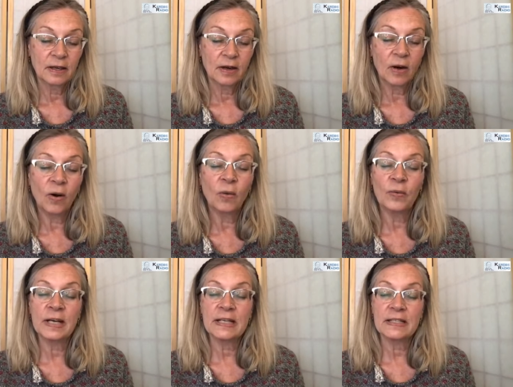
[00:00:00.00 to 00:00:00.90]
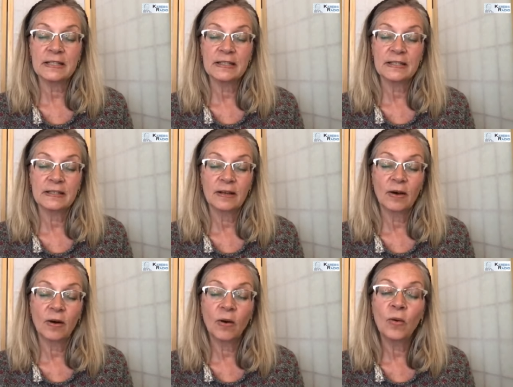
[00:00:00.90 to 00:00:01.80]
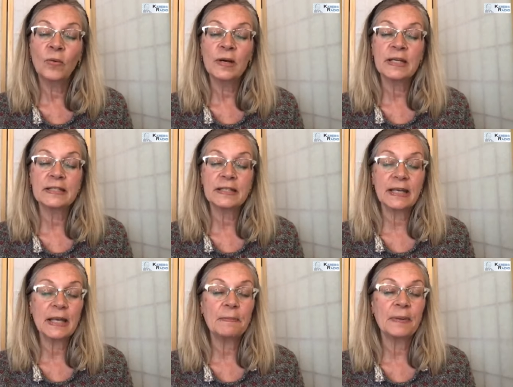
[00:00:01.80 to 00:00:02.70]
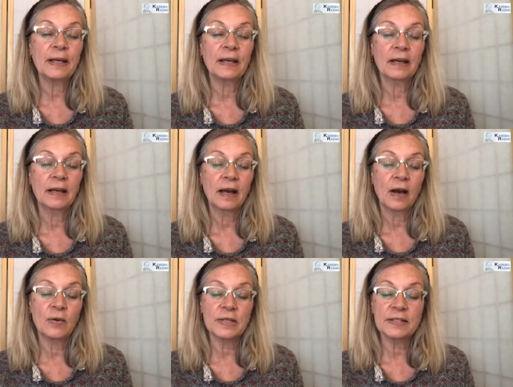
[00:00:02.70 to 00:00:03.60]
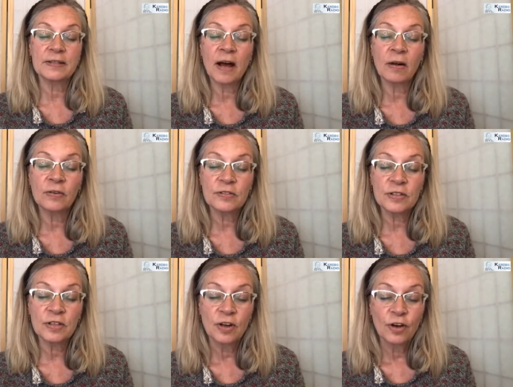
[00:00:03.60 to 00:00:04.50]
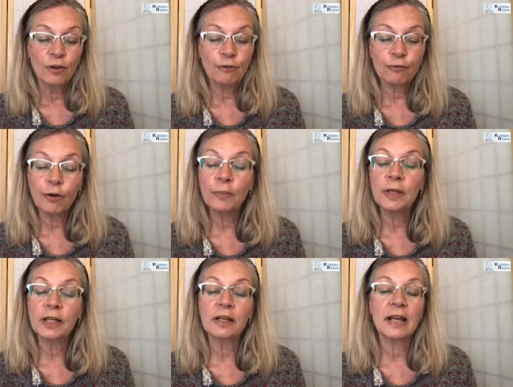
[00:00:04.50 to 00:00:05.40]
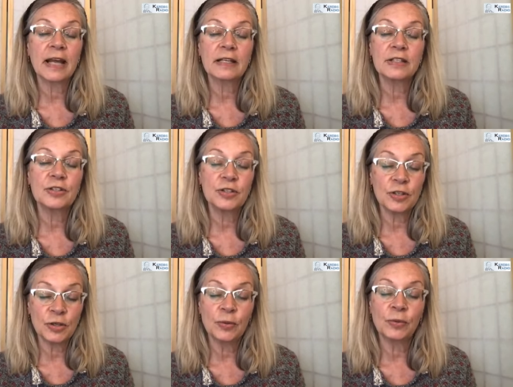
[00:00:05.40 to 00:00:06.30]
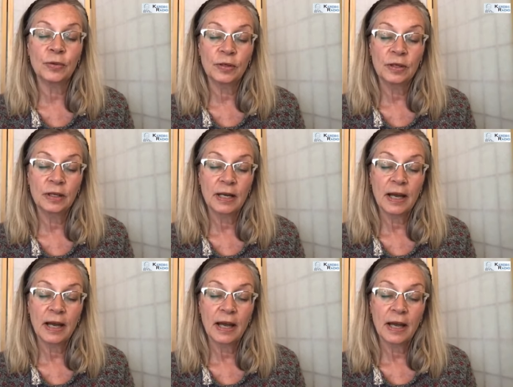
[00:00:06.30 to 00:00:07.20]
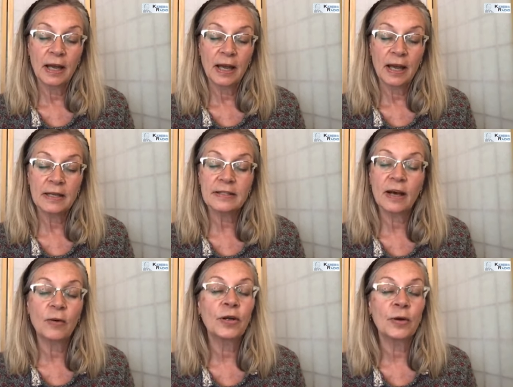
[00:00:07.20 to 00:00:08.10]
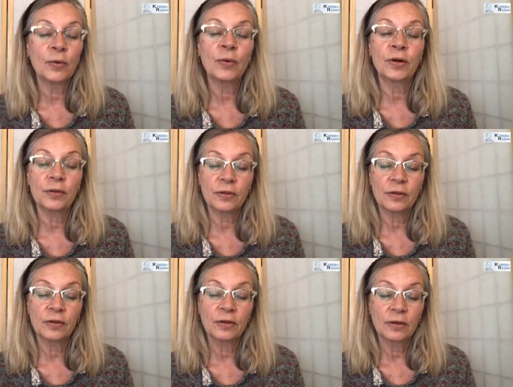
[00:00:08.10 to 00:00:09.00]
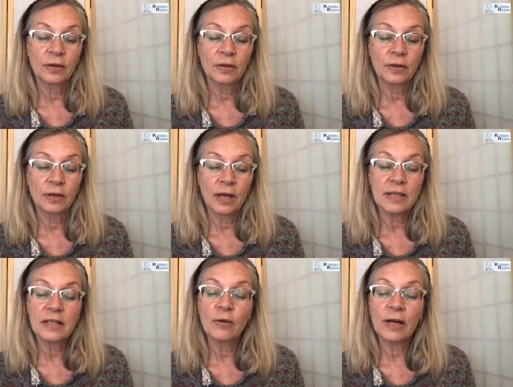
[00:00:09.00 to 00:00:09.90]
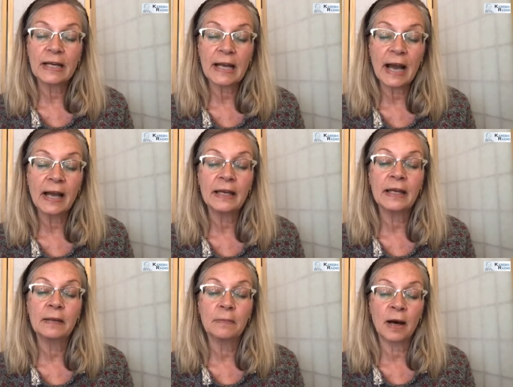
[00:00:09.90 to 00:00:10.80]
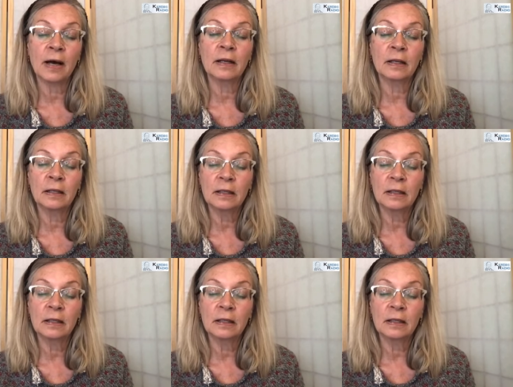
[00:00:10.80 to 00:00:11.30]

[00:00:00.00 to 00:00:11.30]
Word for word: Always, always keeping ourselves firmly connected to you as our north, as our guiding model.